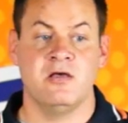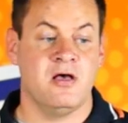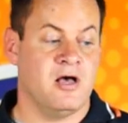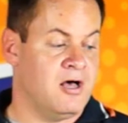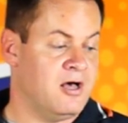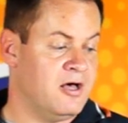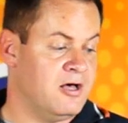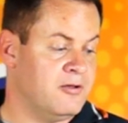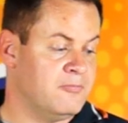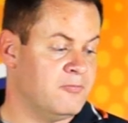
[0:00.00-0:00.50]

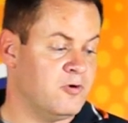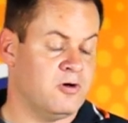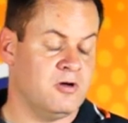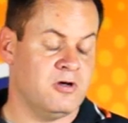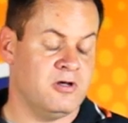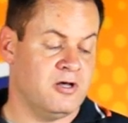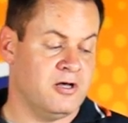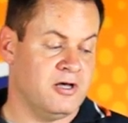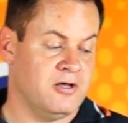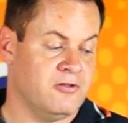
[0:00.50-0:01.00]

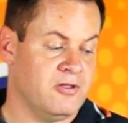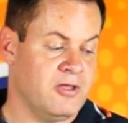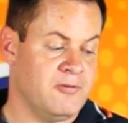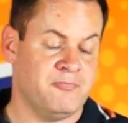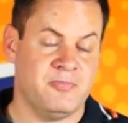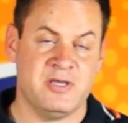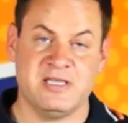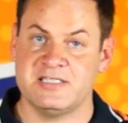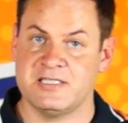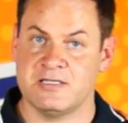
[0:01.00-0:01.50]

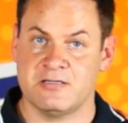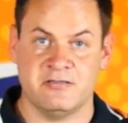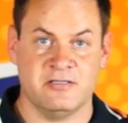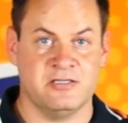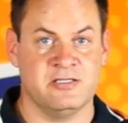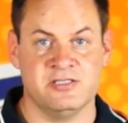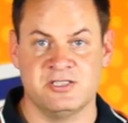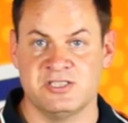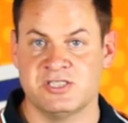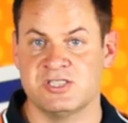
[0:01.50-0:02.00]
And
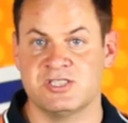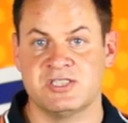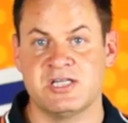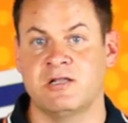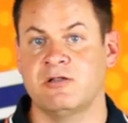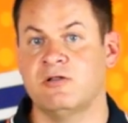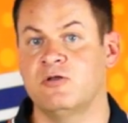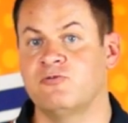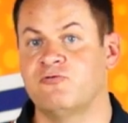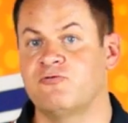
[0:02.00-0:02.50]
basically it's just
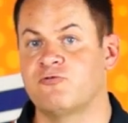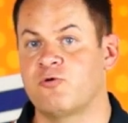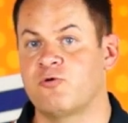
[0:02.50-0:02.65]
download